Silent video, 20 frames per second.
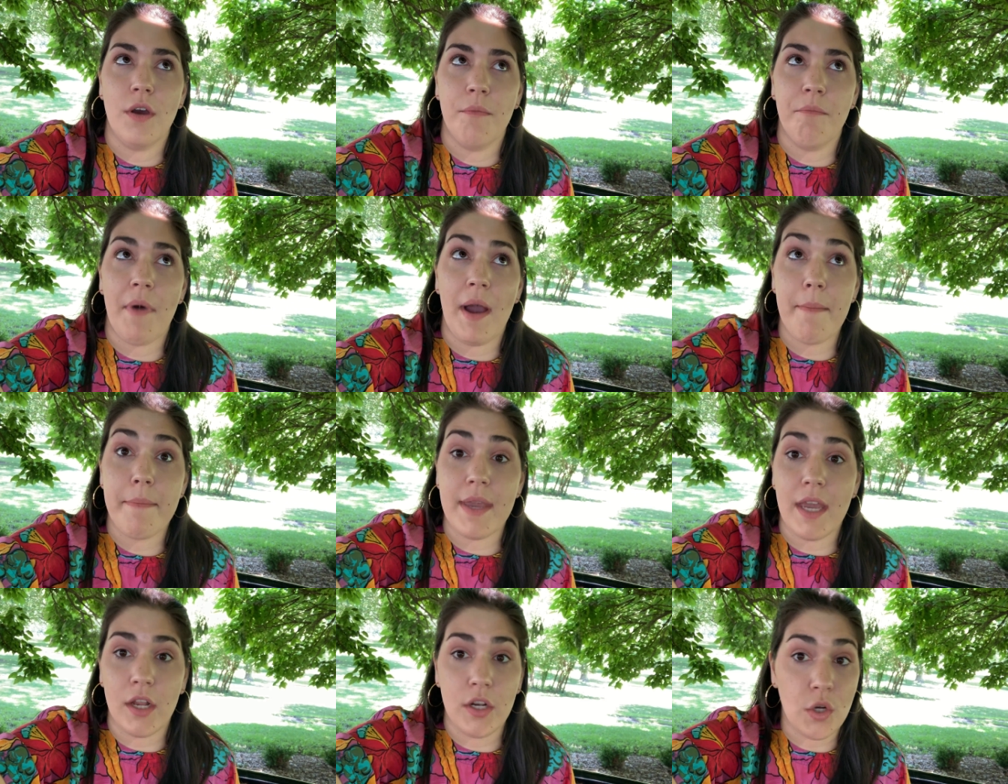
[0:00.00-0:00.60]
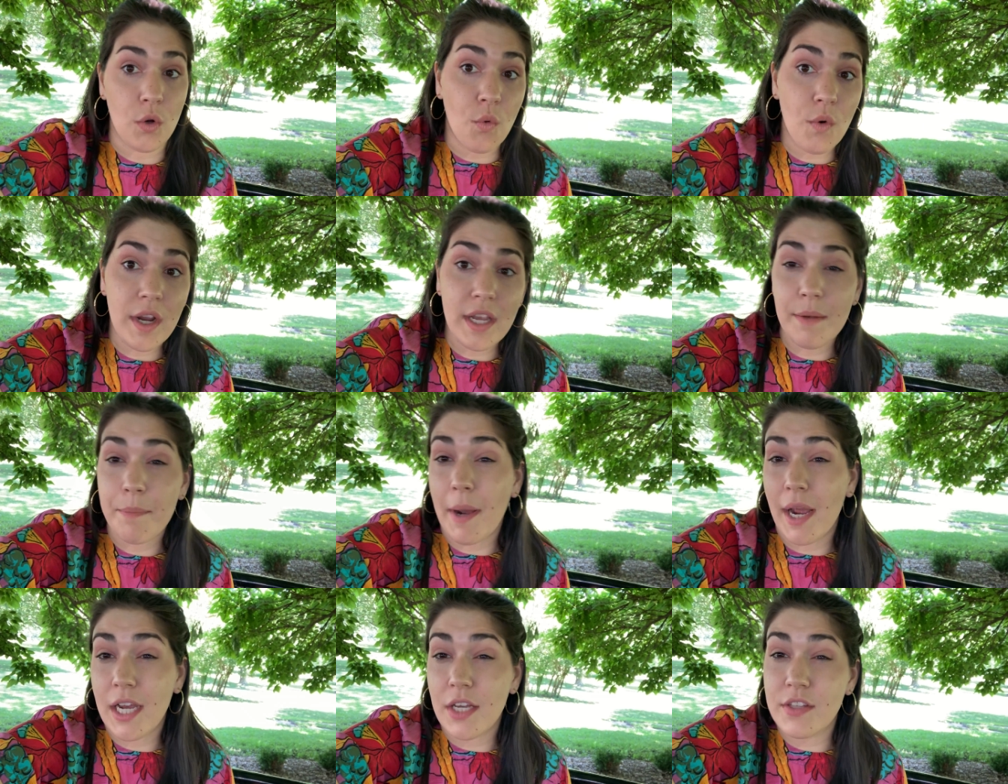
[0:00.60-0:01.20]
might be
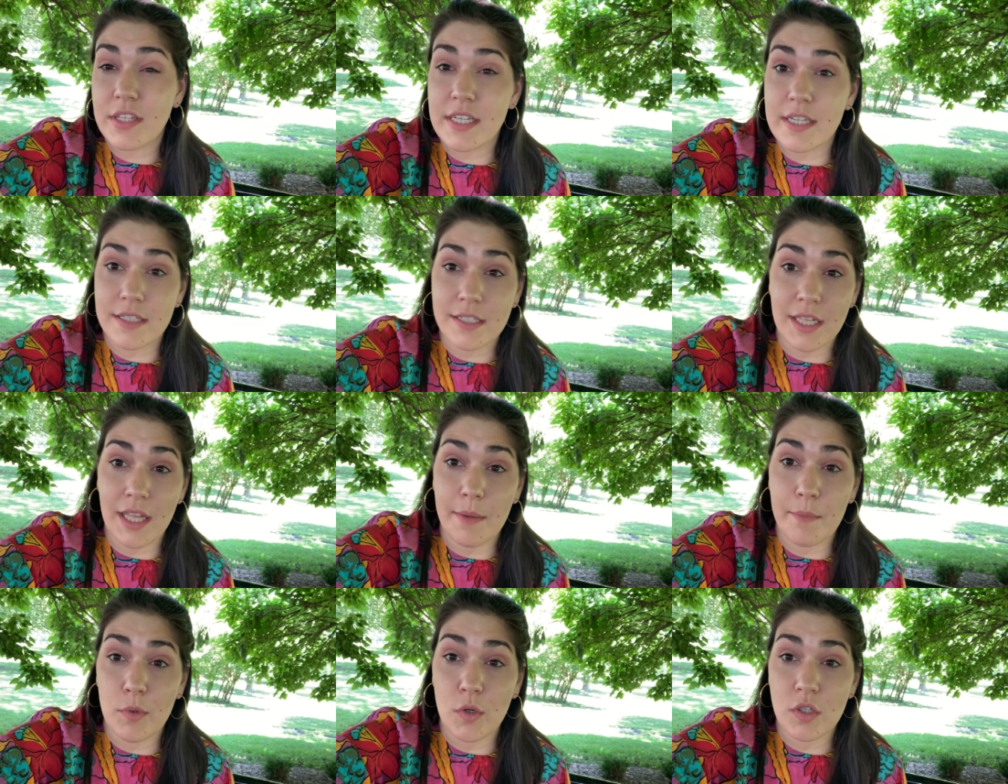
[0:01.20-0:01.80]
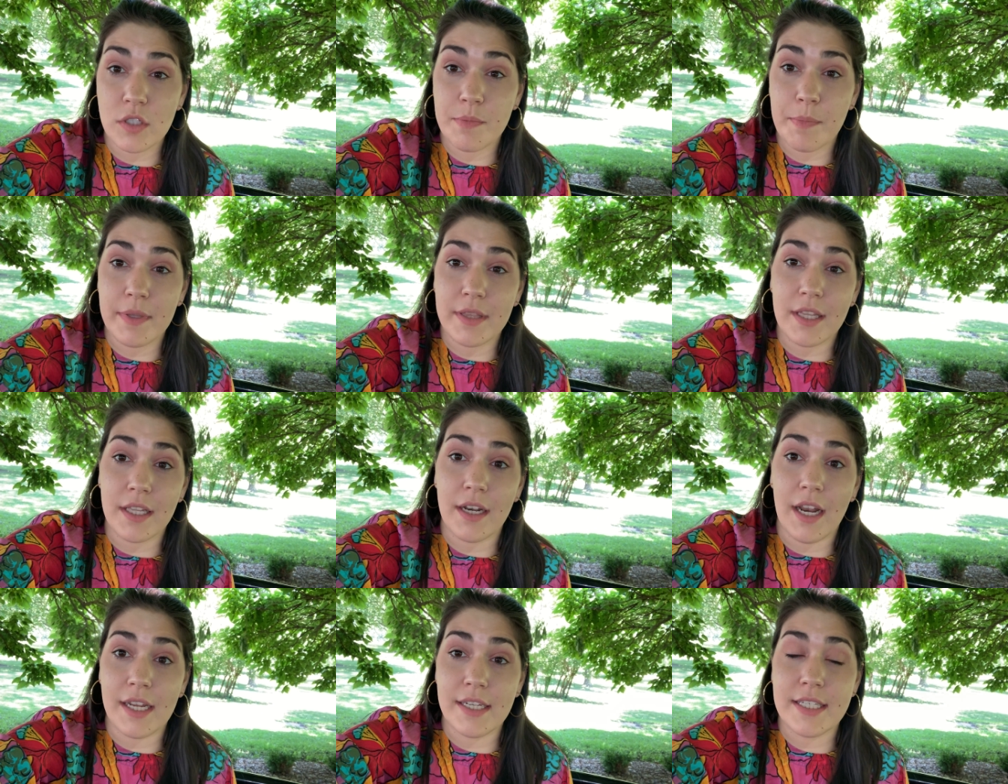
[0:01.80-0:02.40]
annoyed by all the disclaimers, but
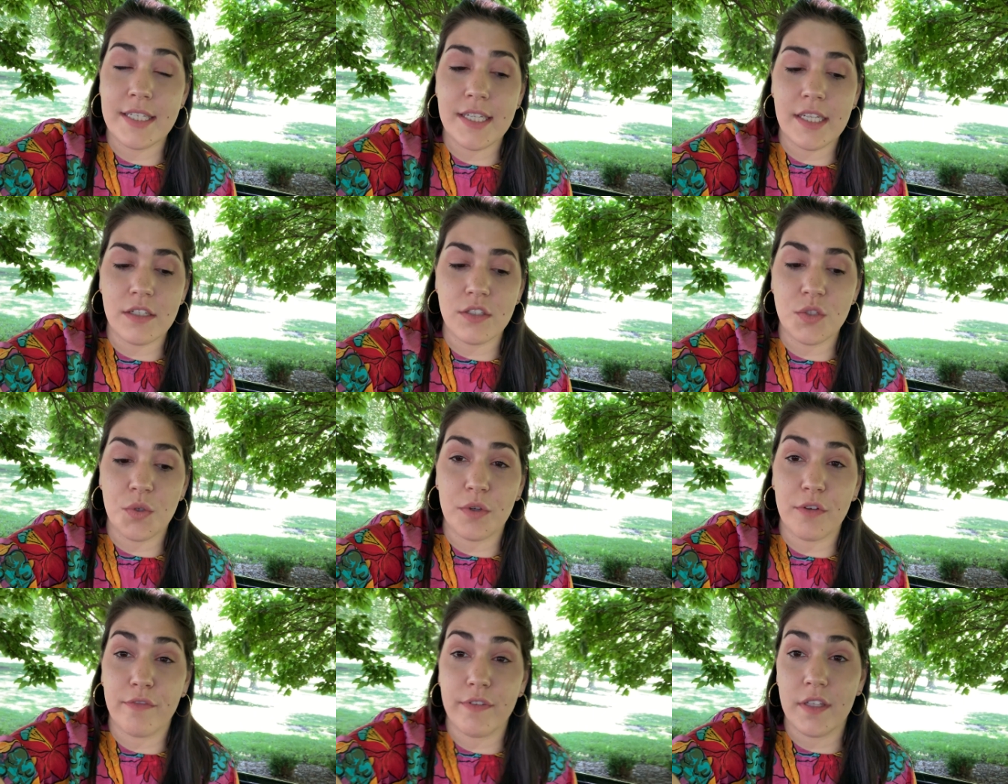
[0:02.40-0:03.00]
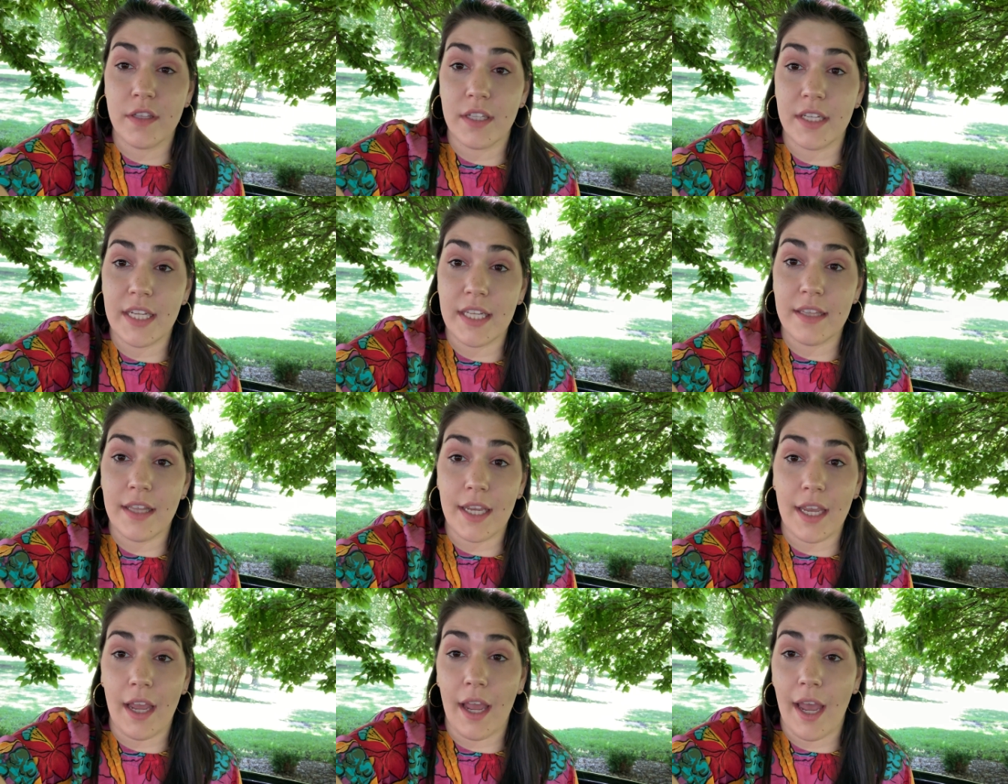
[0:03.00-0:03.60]
then I still sort of feel the
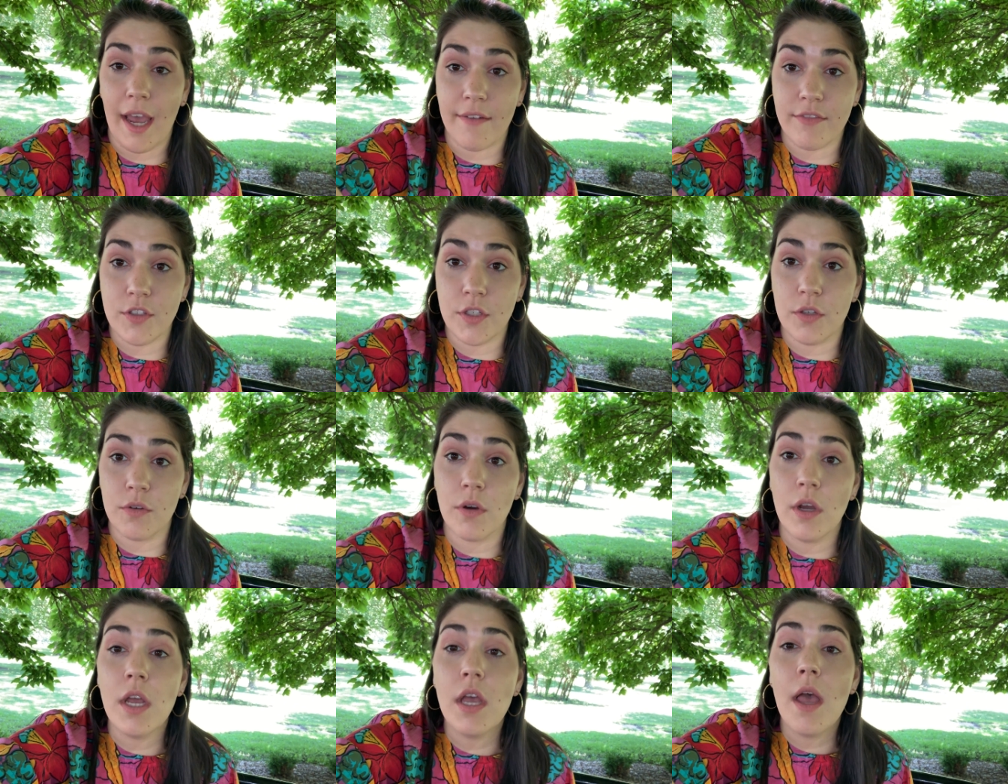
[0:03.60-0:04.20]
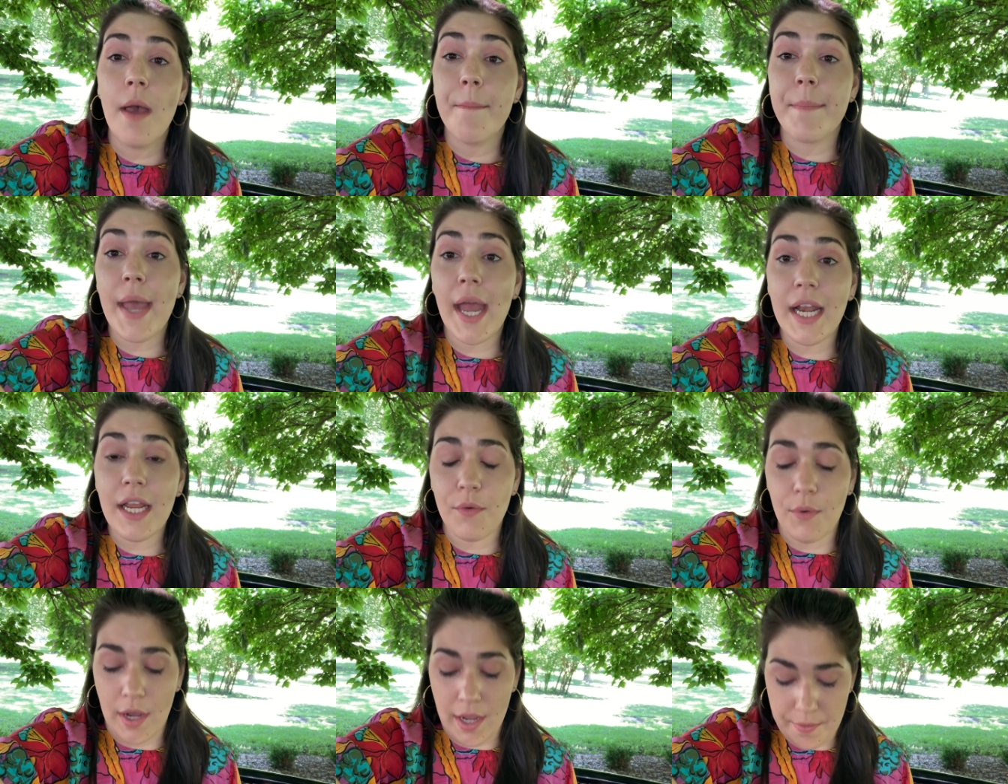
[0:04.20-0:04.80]
need like I have to. But
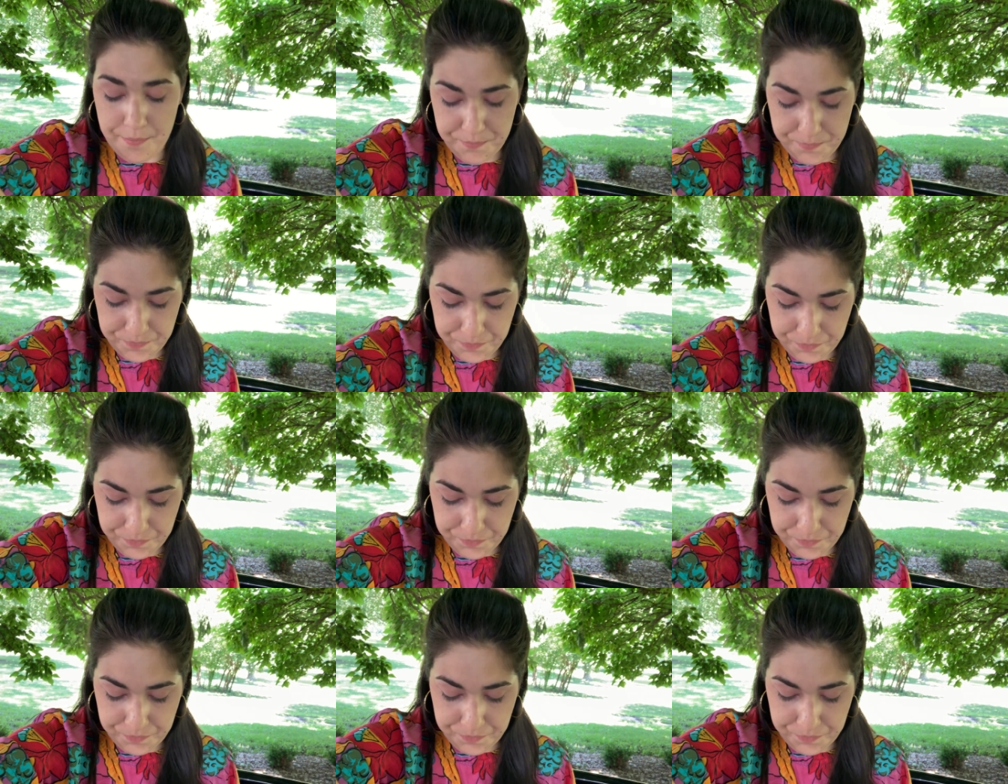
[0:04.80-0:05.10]
anyway,